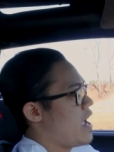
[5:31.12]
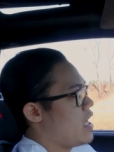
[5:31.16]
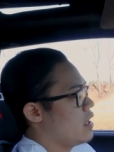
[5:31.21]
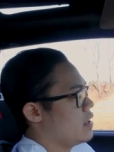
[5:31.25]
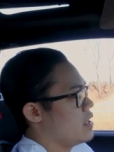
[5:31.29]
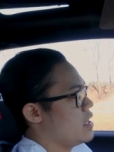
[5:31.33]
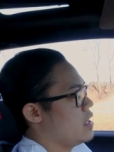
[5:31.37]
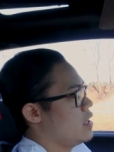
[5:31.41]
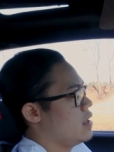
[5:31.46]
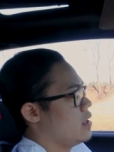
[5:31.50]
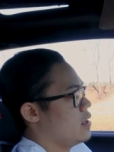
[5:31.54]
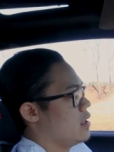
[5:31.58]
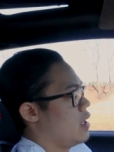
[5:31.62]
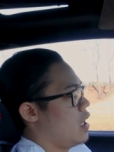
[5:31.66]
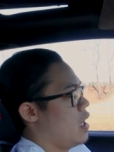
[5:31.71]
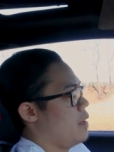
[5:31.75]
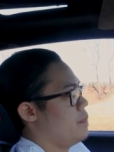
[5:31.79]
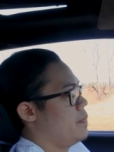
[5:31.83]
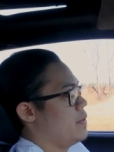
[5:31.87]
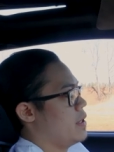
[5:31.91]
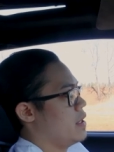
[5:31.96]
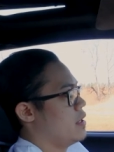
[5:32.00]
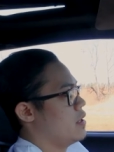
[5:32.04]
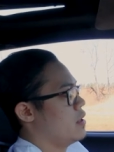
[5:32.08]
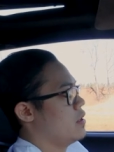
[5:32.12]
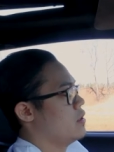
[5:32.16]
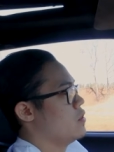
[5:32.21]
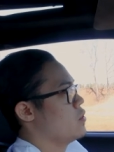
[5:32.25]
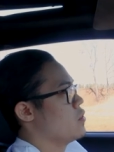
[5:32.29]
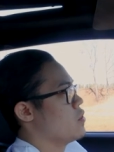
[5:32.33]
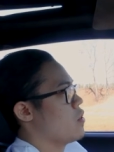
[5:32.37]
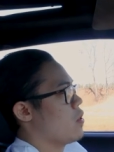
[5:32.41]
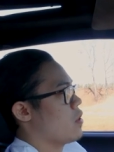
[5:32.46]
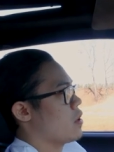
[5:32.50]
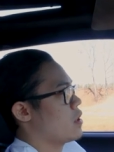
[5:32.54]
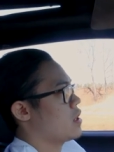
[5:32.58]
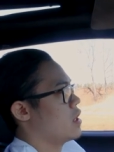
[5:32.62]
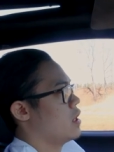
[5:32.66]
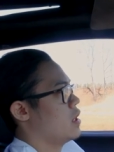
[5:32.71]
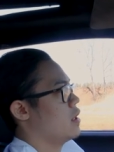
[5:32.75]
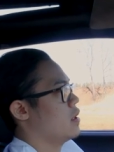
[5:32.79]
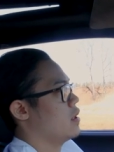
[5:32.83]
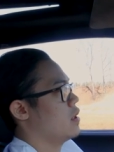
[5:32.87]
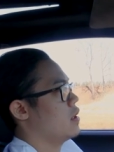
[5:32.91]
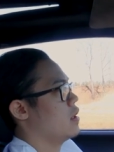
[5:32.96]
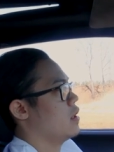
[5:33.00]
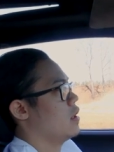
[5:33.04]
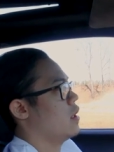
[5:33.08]
Valley up in New York.
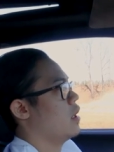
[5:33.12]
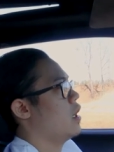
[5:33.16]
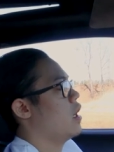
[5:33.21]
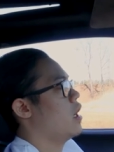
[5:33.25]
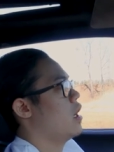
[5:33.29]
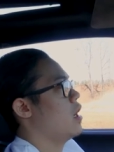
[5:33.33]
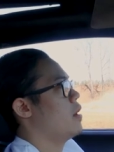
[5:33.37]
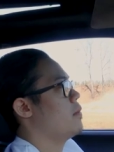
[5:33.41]
Okay.